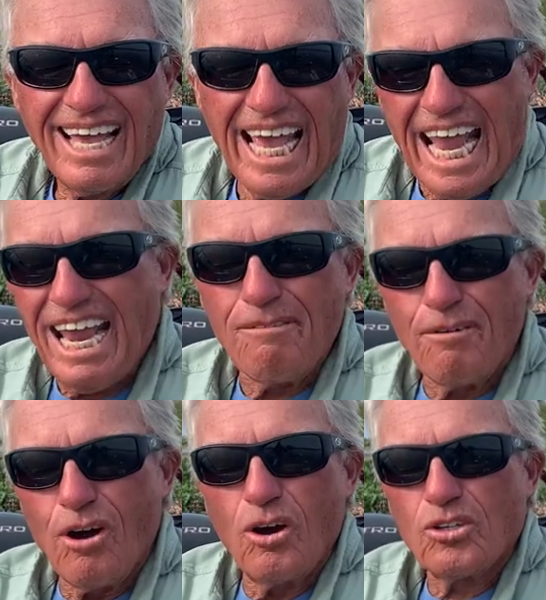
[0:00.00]
Hey
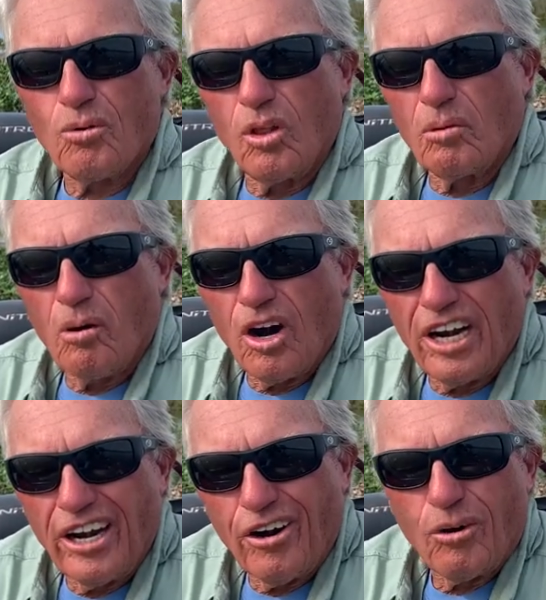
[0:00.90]
folks, Roland
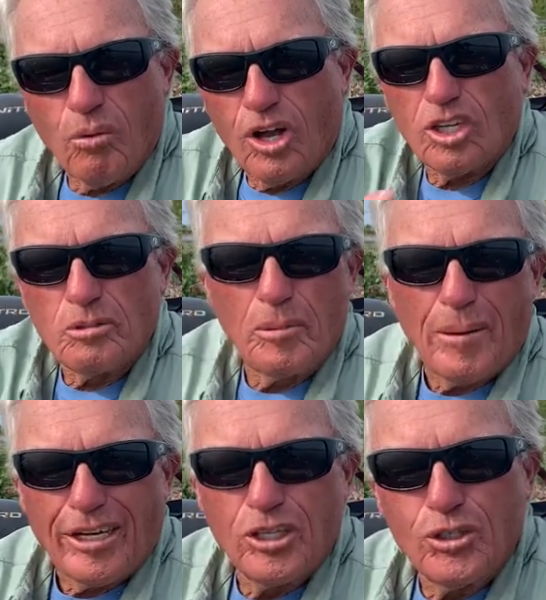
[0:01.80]
Martin here and welcome to
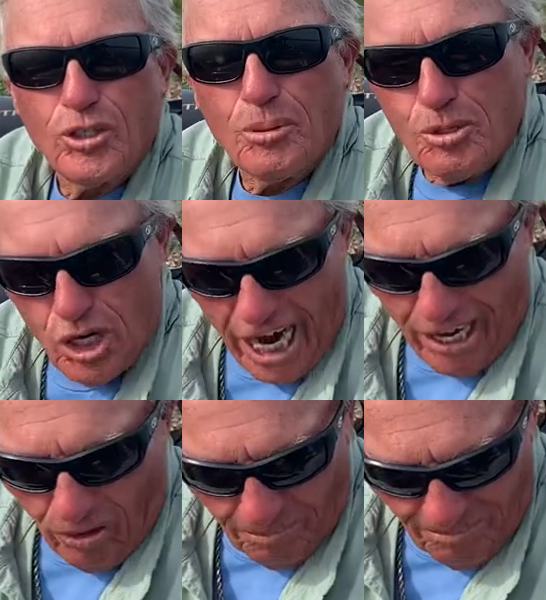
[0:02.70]
my YouTube
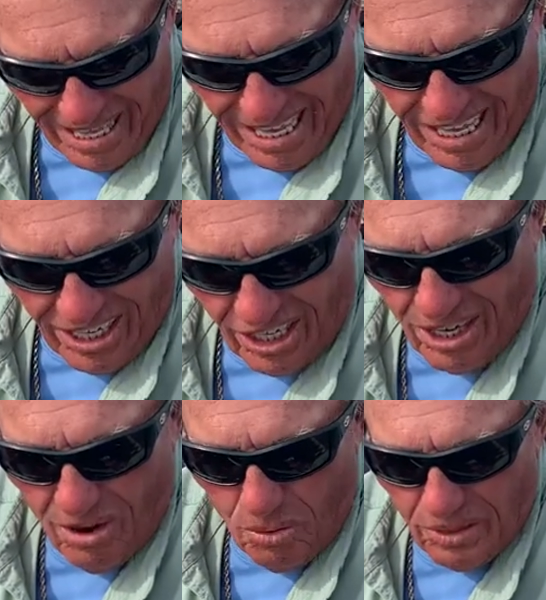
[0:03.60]
channel. You
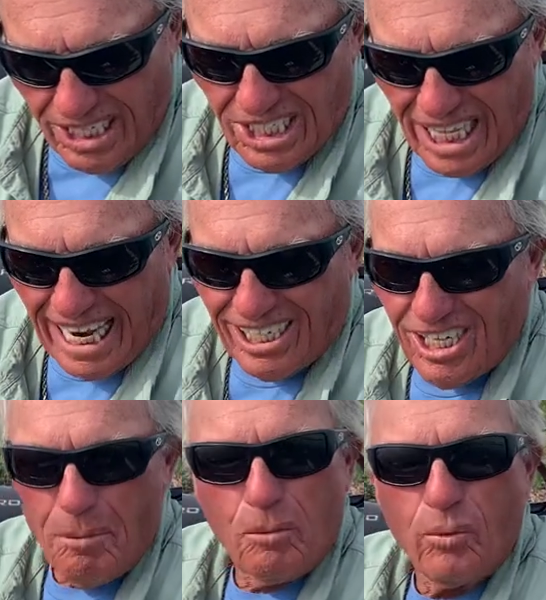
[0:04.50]
know, these last
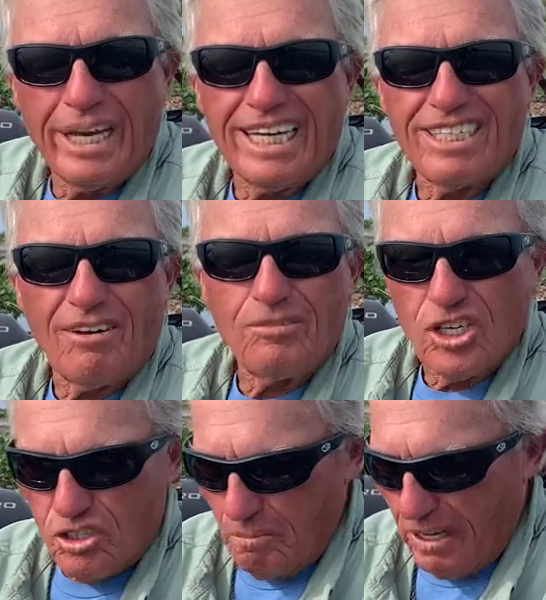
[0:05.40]
couple weeks have
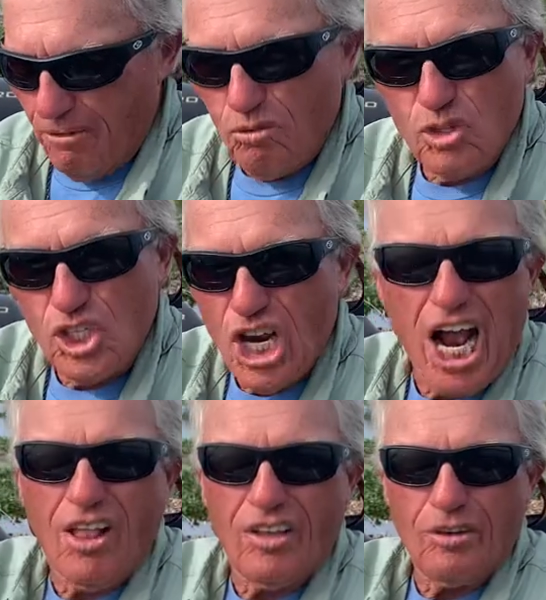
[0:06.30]
just been
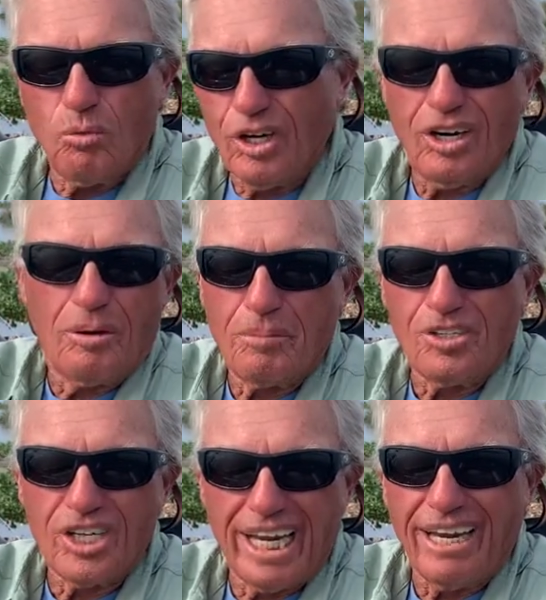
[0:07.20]
solid
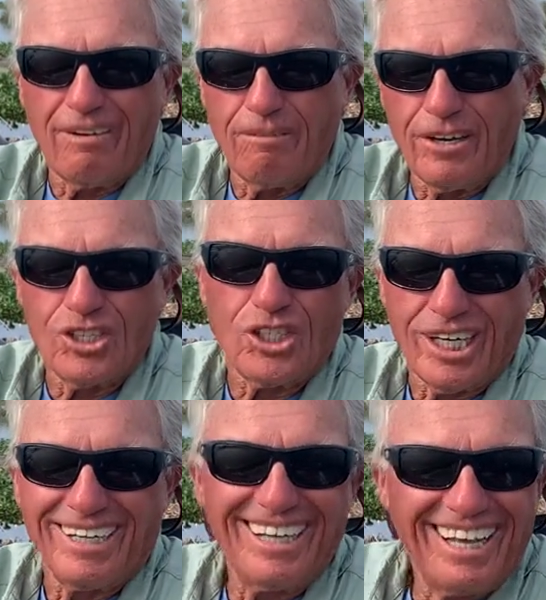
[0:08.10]
100% fishing.
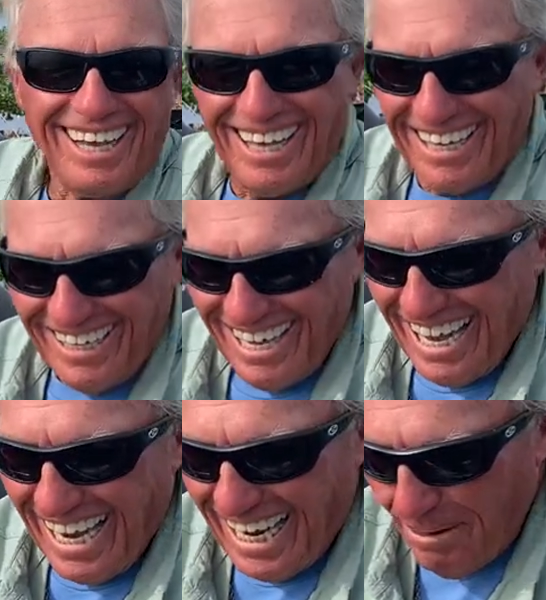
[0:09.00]

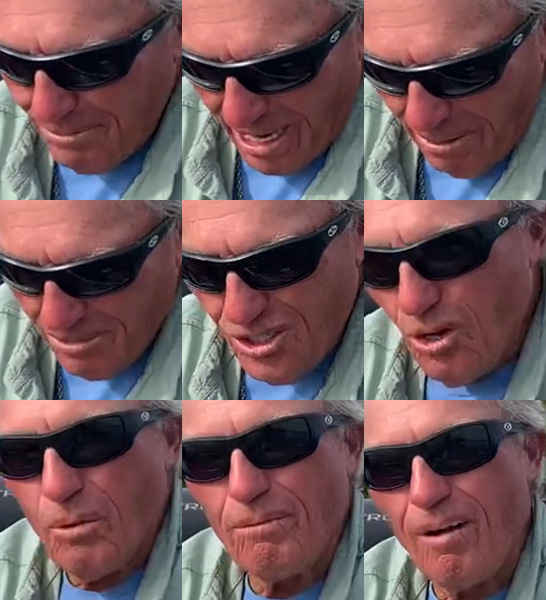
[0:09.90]
And I'm
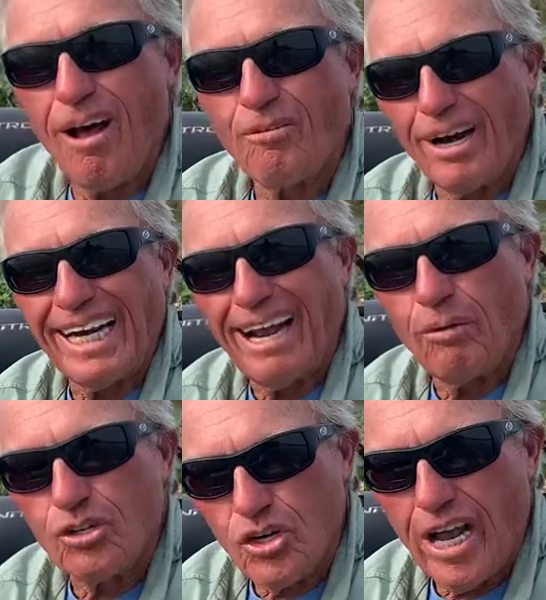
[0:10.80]
so involved right now
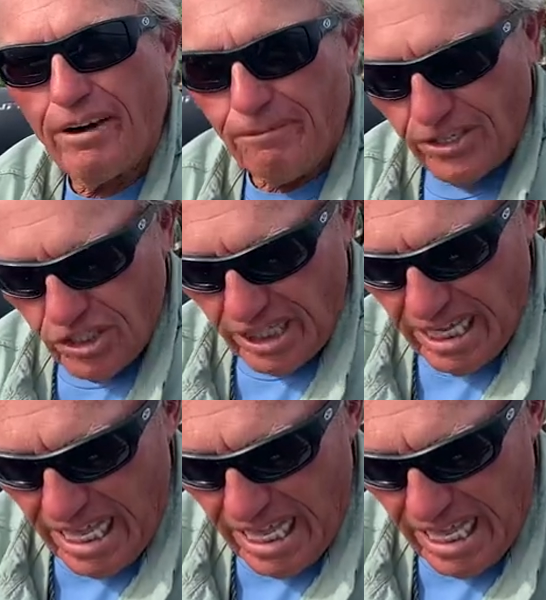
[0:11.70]
with chonner fishing.